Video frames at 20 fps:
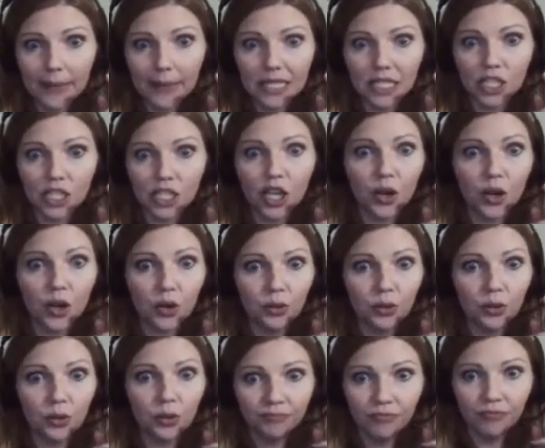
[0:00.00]

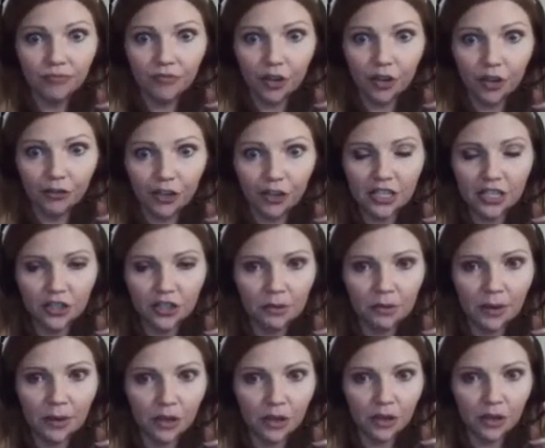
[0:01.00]
so feel free, there's
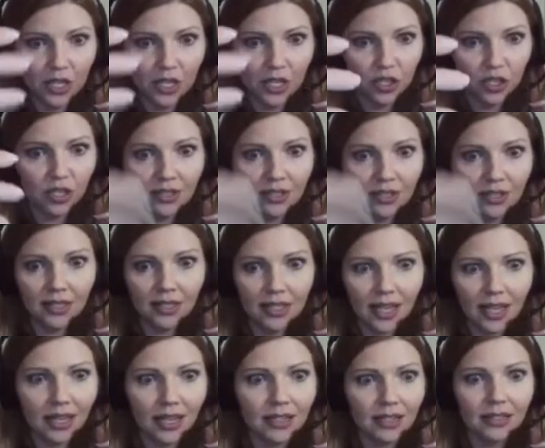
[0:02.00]
some other questions to
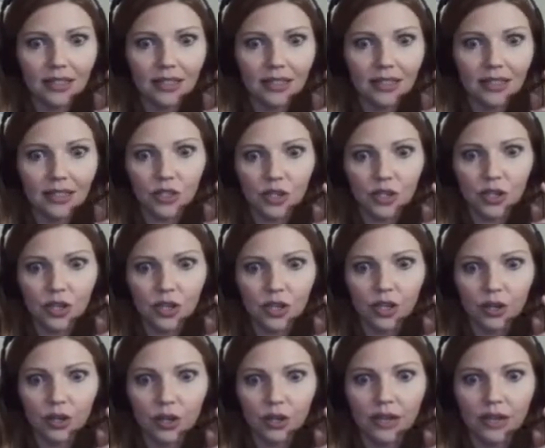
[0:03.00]
kind of get your
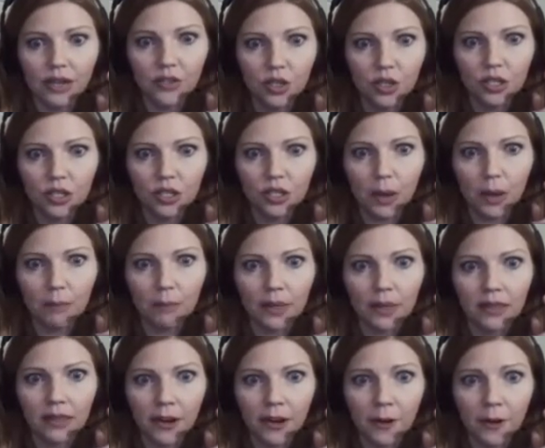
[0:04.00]
creative juices
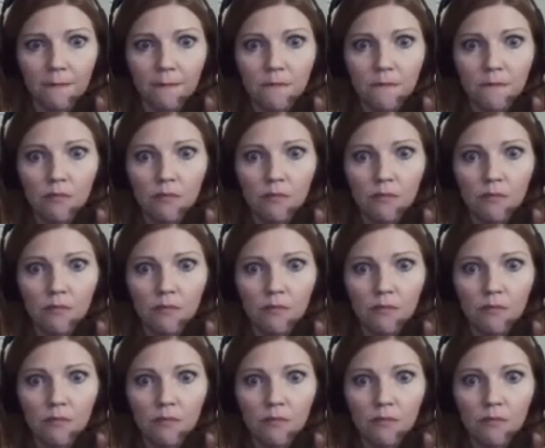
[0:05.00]
pumping there.